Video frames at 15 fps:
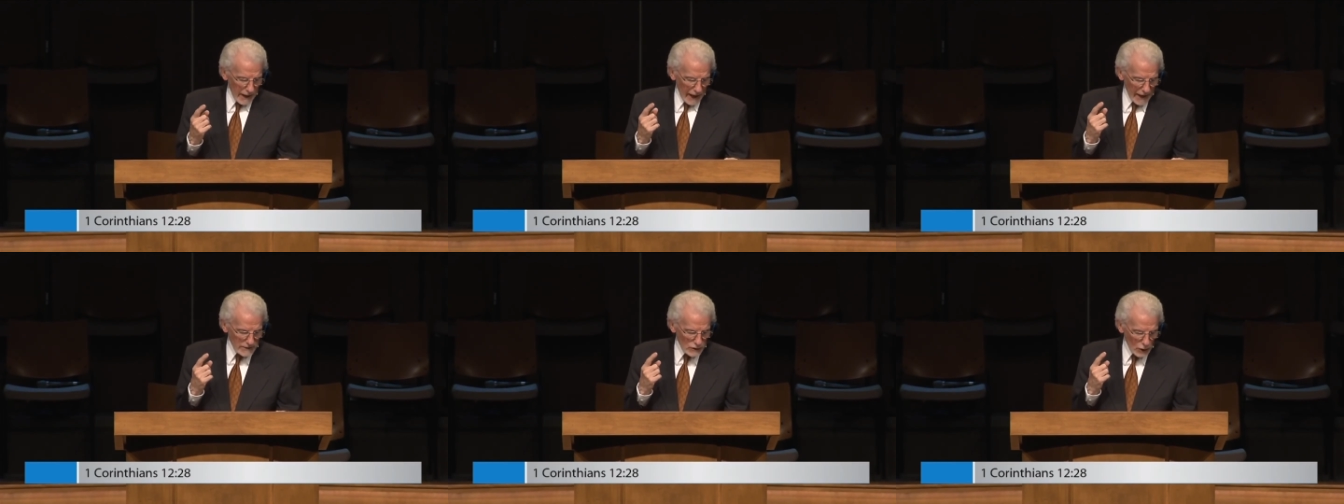
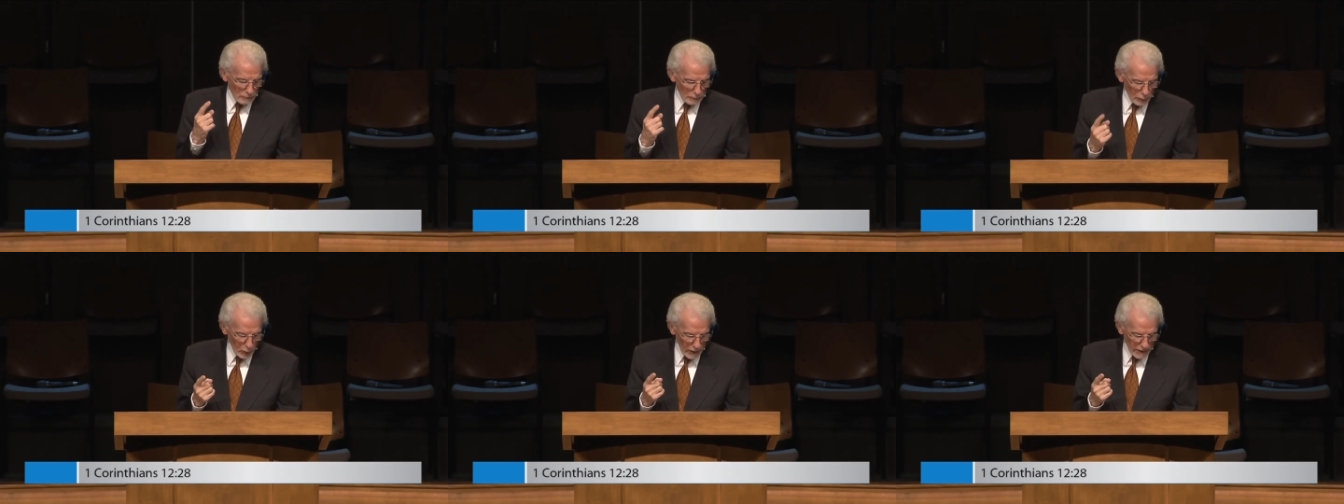has
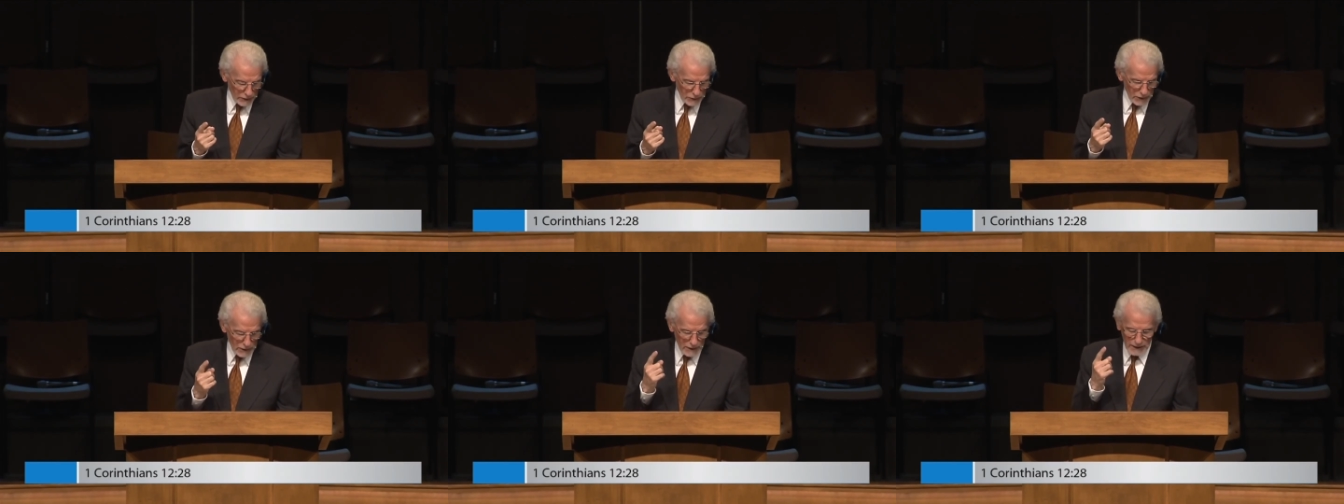
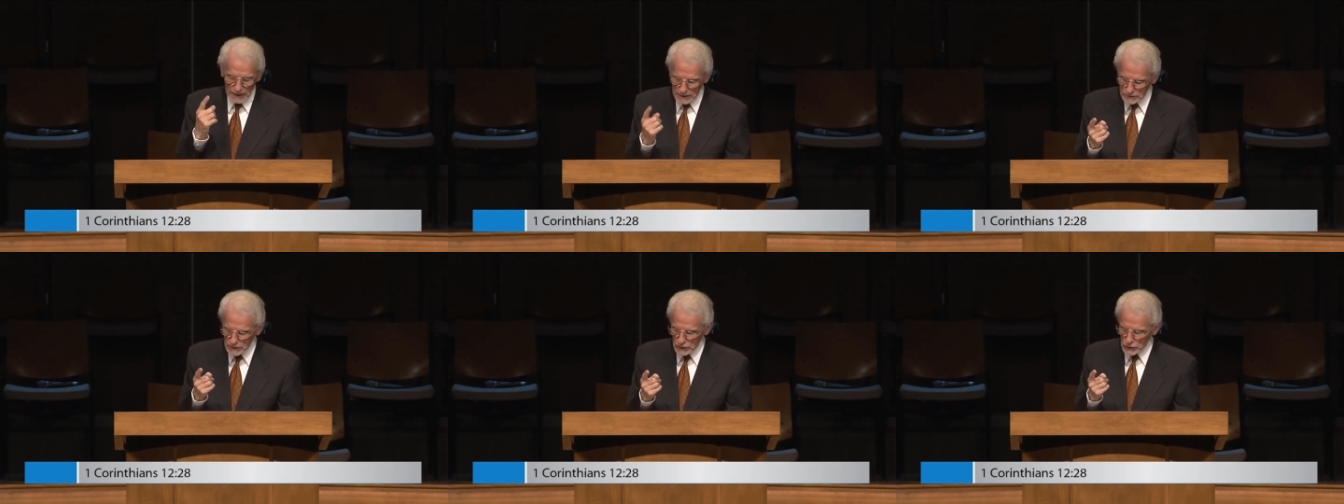appointed
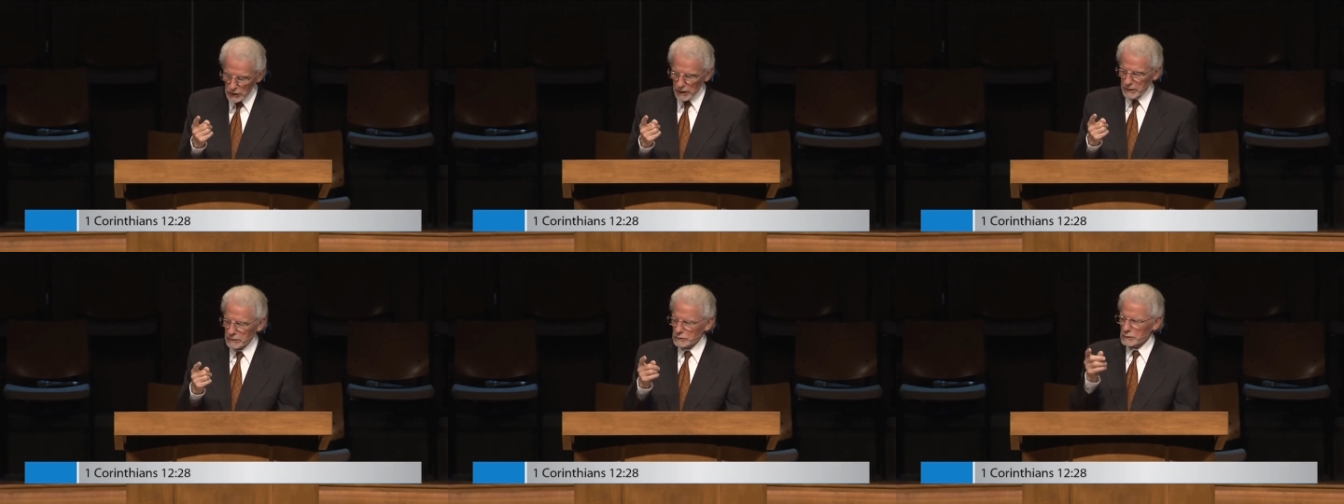in the
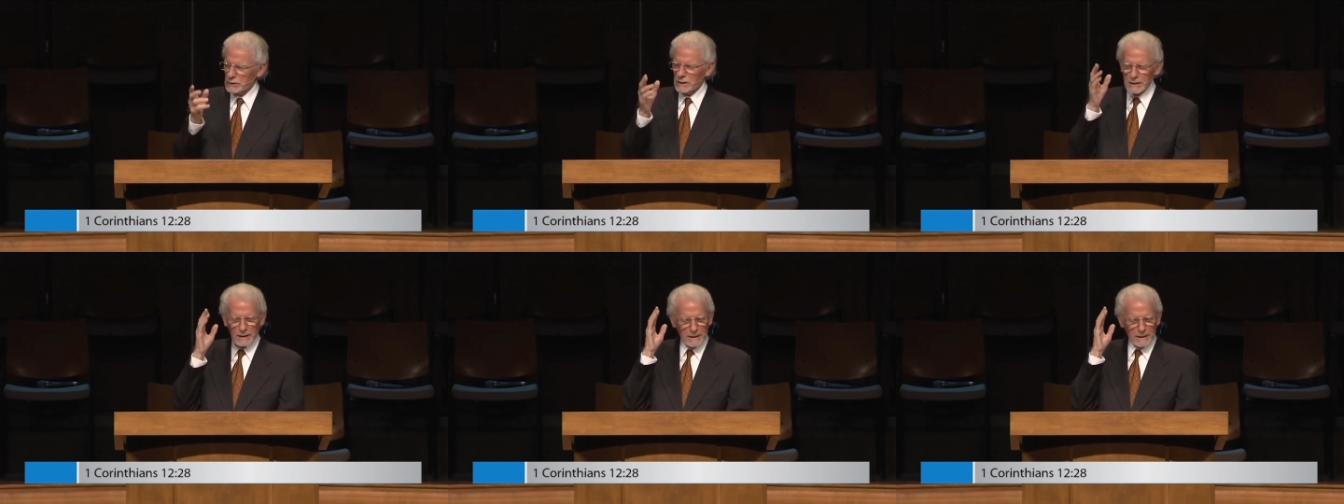church,